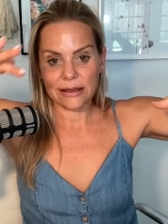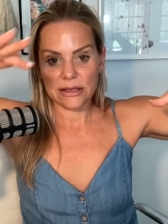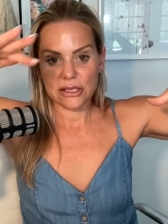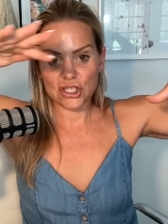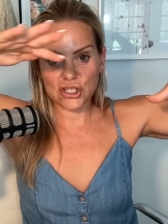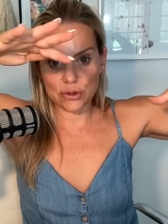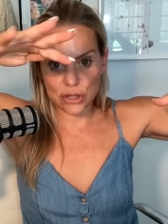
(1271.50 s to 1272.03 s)

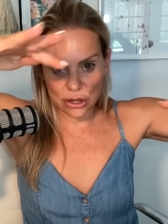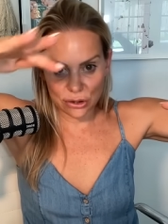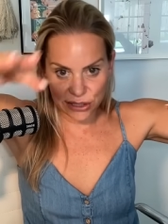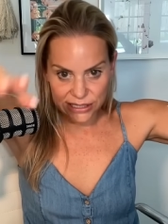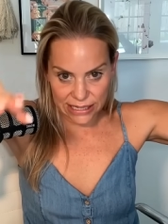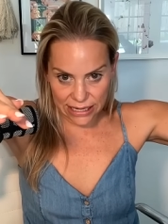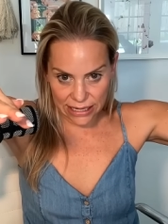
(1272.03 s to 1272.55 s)
Studio
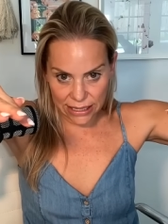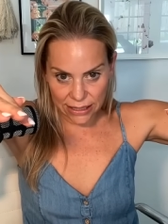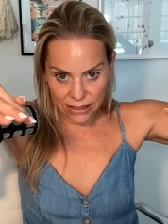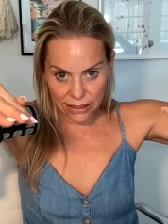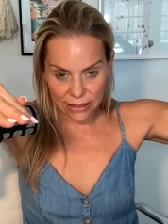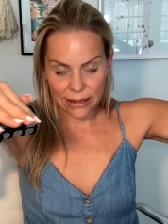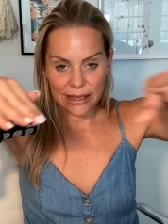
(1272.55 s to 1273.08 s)
City,
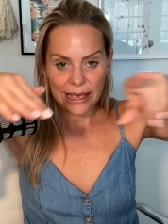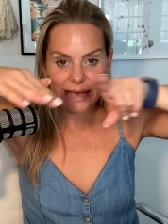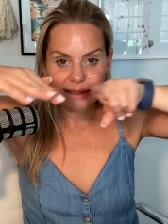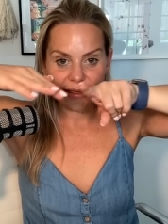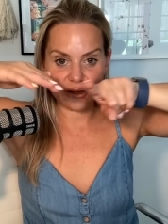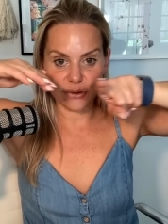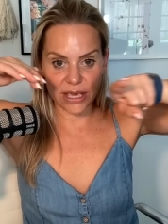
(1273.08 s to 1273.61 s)
and
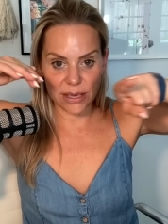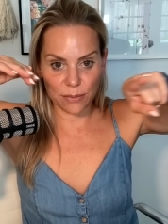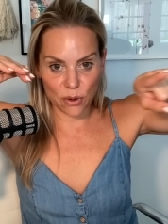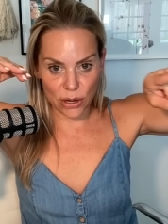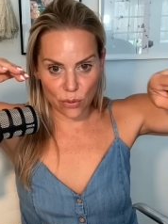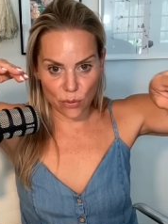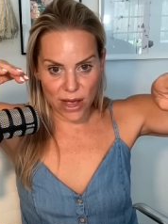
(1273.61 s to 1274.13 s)
then you keep
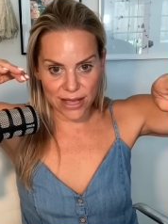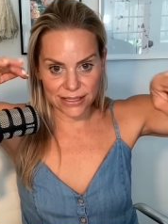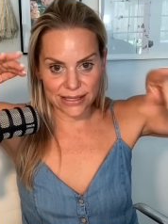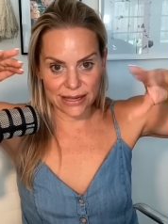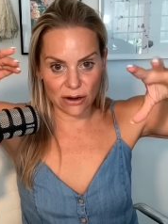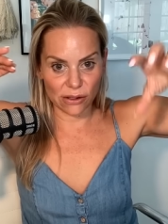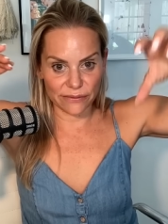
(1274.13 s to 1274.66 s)
going west.
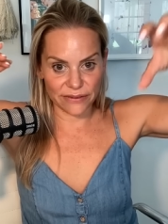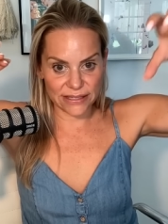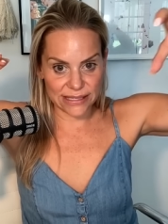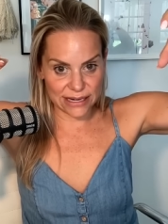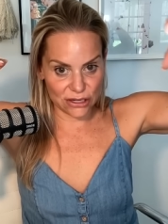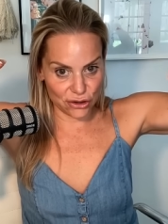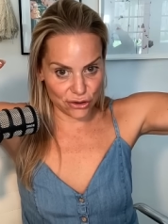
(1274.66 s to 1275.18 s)
Then all of a
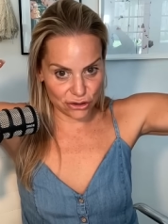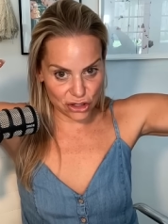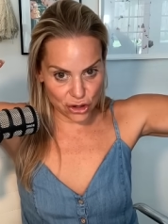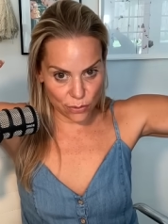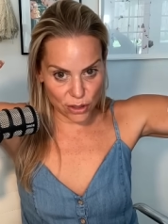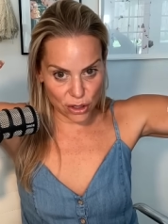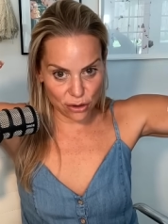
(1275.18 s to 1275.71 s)
sudden you're in
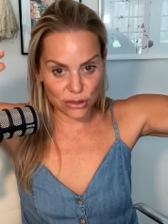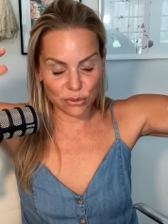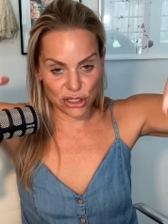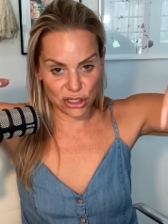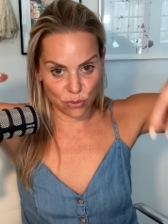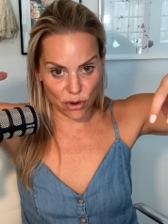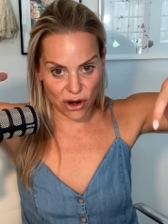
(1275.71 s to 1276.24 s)
Sherman Oaks,
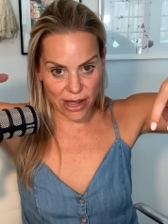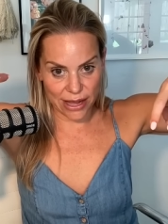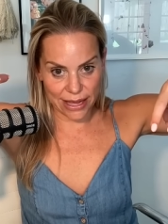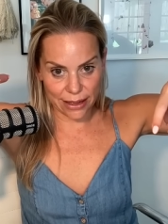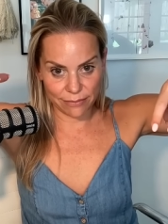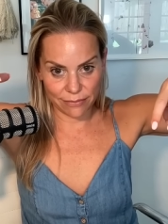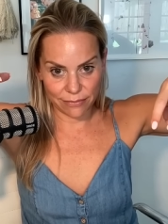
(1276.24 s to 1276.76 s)
which is where I
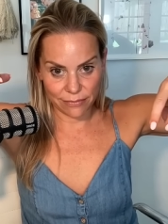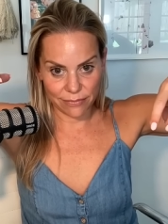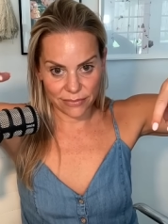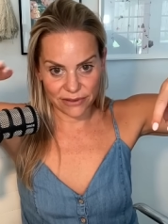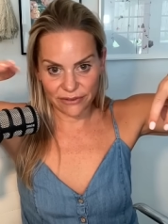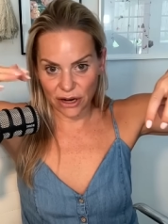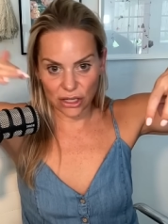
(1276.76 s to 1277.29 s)
am,
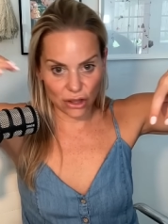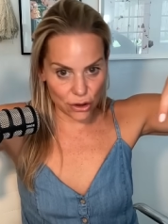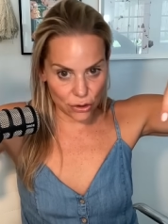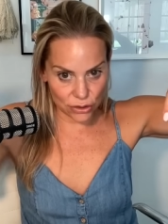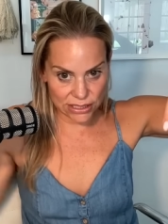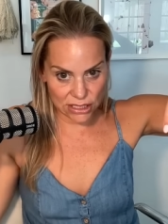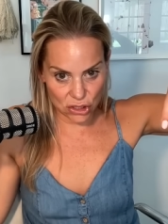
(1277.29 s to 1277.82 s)
very
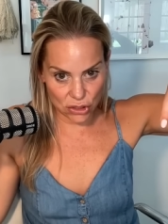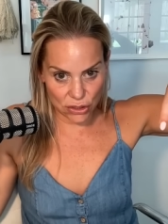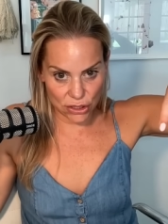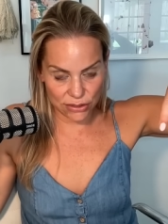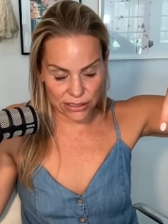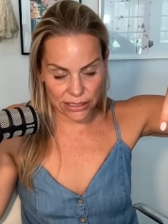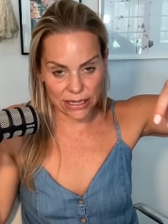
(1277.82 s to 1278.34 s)
close to
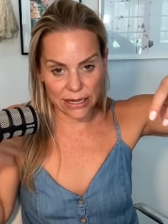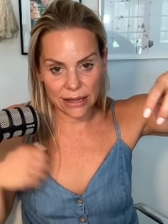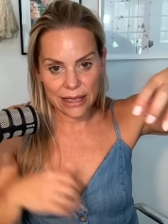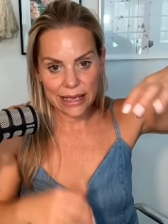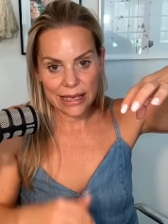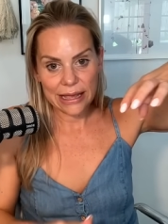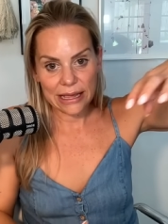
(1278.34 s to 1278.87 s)
Studio City.
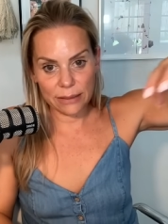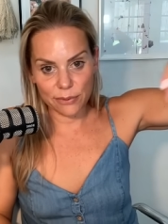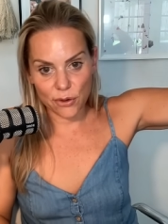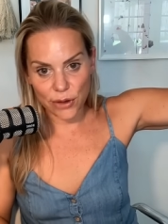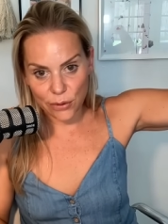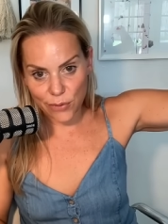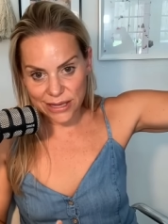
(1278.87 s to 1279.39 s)
Keep
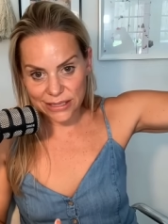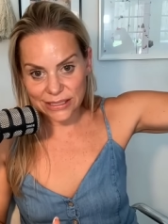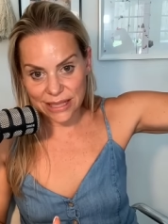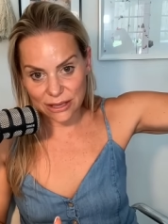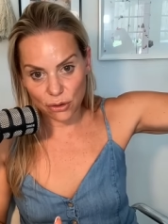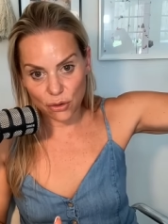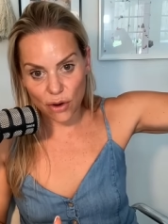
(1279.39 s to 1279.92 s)
going west.
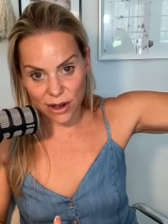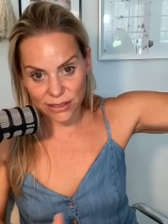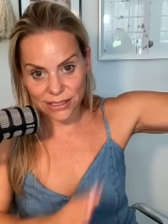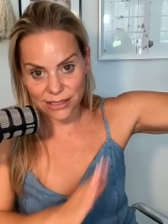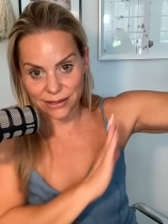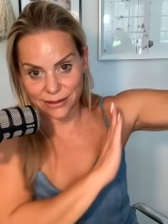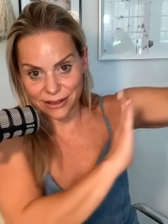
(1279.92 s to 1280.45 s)
Then you
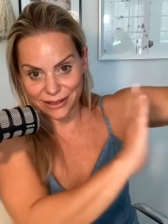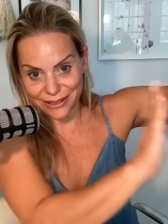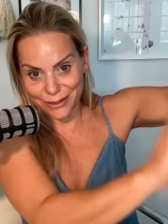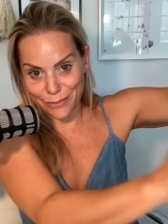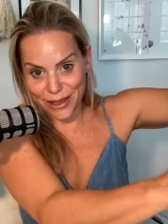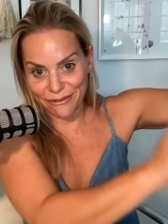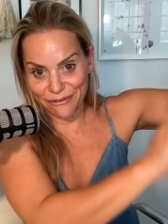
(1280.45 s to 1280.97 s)
cross
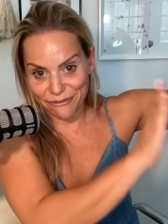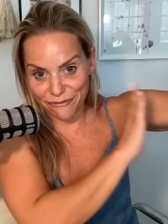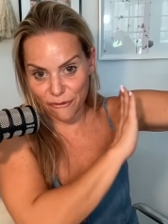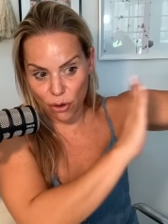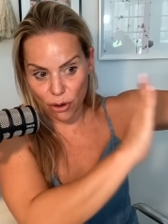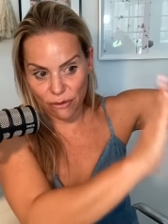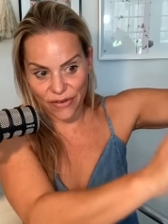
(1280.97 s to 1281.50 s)
the big
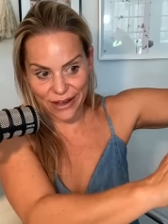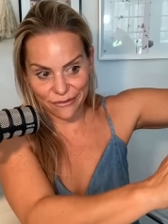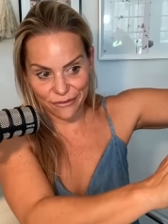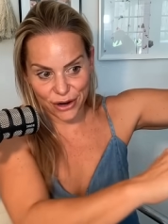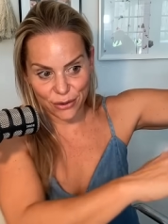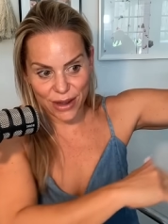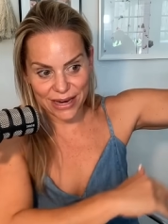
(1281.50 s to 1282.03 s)
405
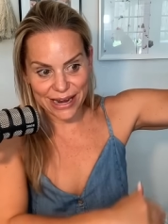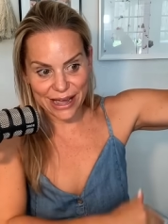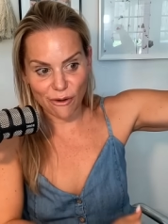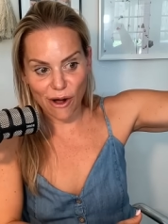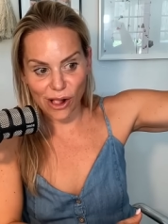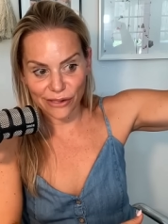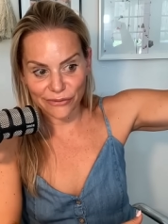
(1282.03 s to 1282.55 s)
freeway. Now
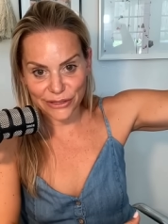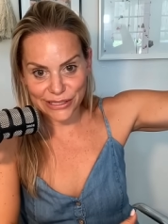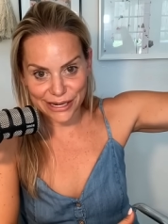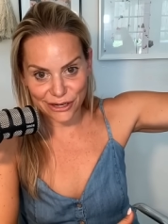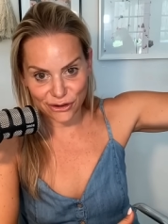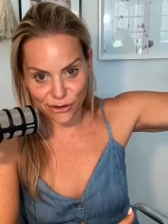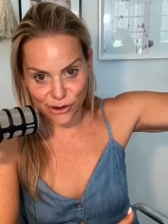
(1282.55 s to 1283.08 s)
all of a
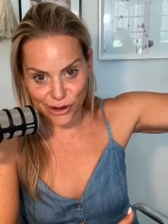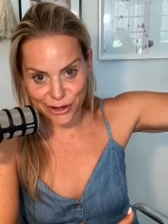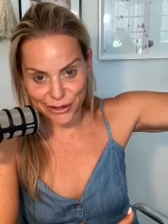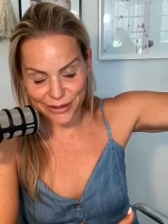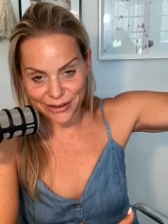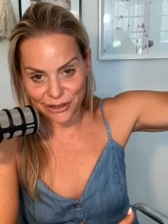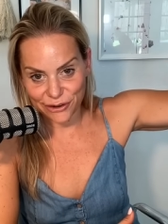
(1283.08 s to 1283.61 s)
sudden you're
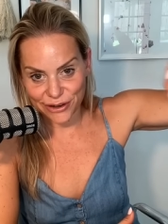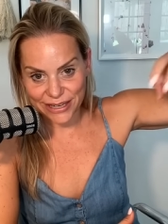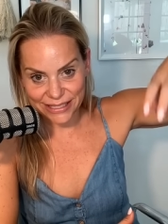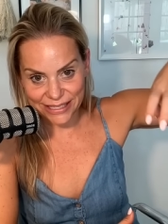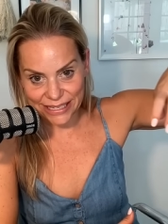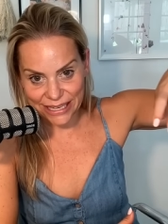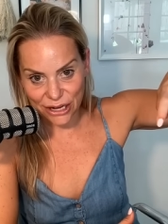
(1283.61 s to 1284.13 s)
in
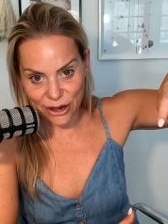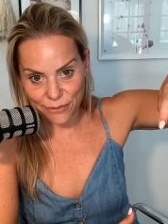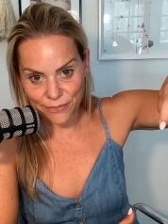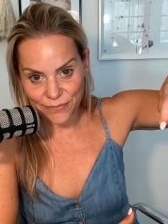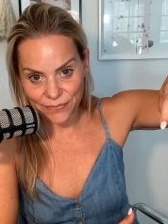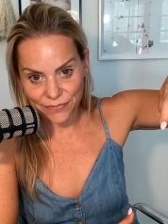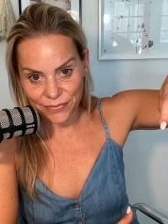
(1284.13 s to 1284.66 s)

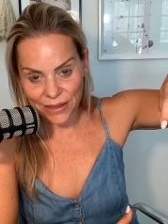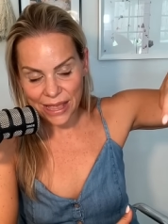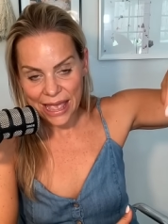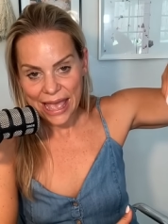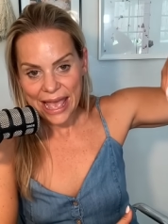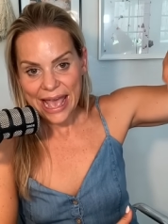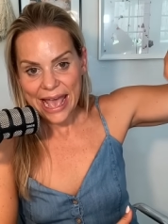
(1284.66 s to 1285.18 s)
Encino,
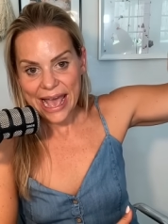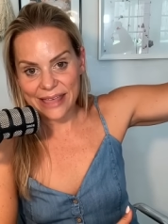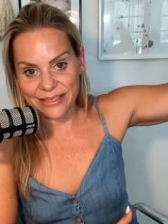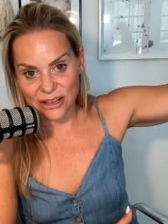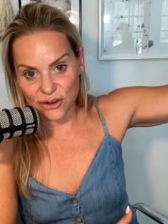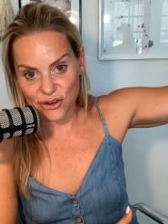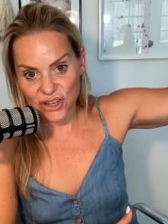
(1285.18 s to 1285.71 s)
and
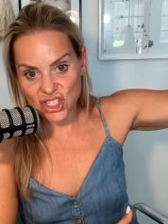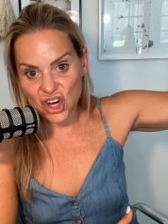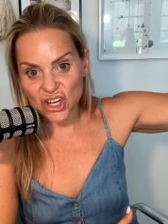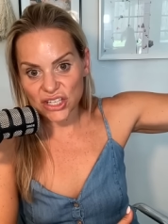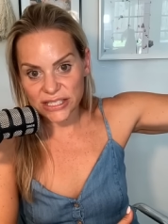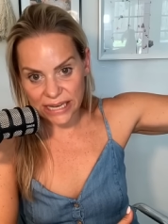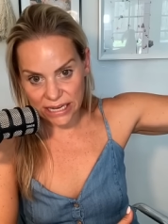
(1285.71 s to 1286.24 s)
then you're in
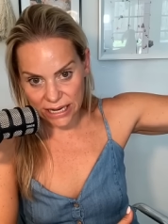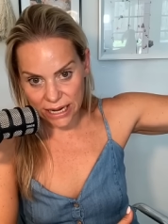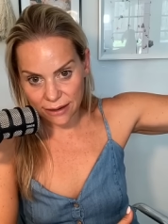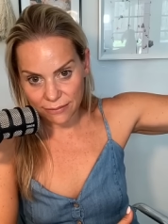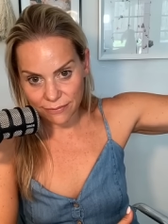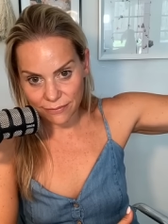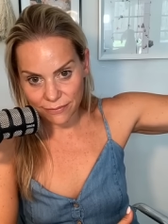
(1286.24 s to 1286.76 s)
Tarzana,